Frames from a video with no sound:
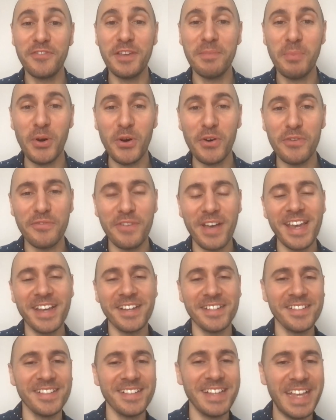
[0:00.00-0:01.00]
v Port
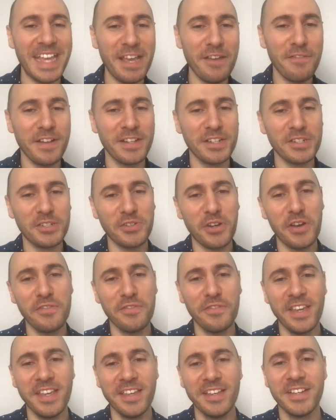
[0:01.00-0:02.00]
Vale, EFL
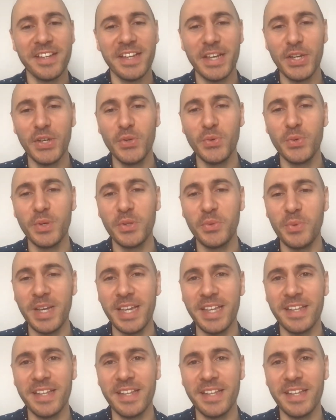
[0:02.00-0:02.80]
Trophy. Who will win?